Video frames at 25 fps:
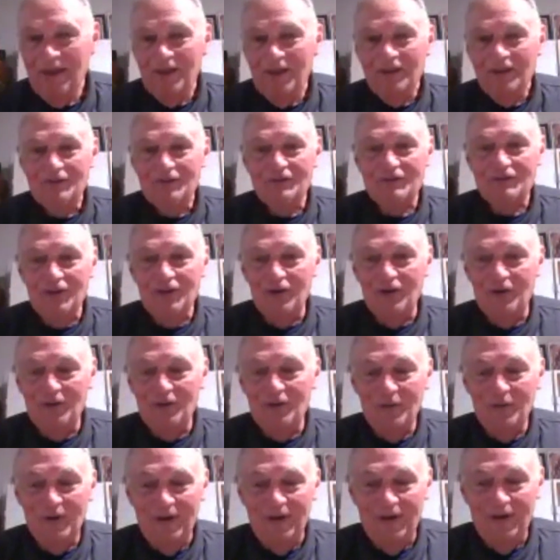
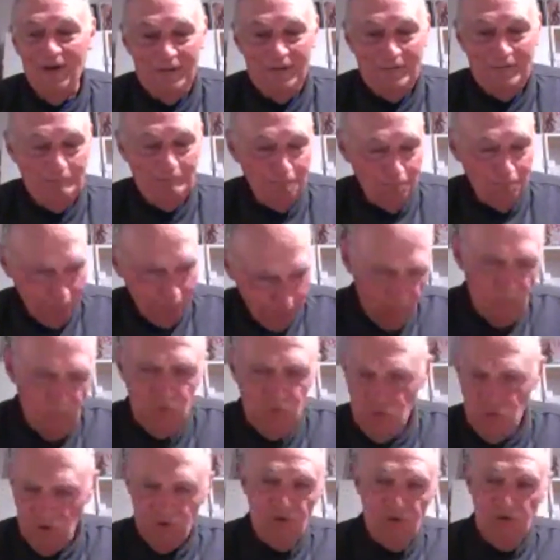So,
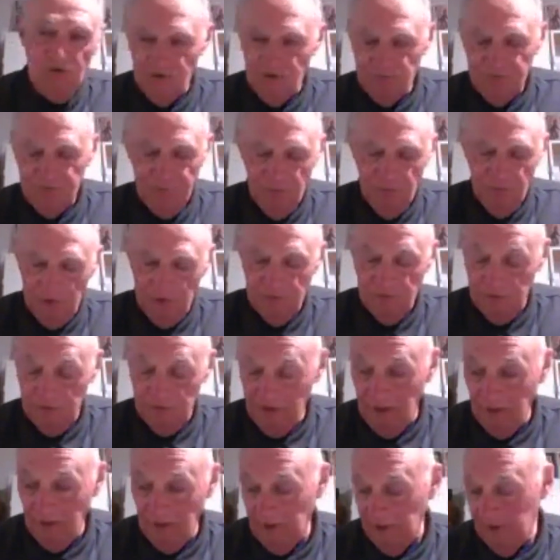just as far as the
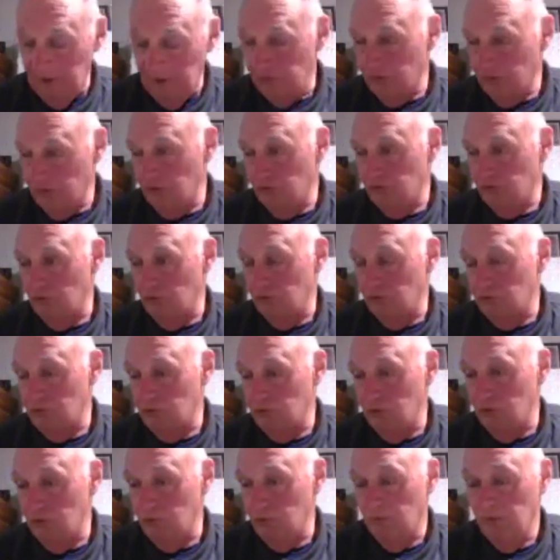timeline is concerned,
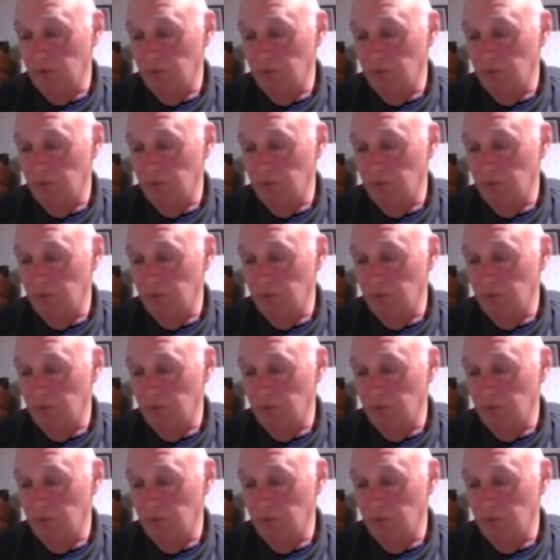so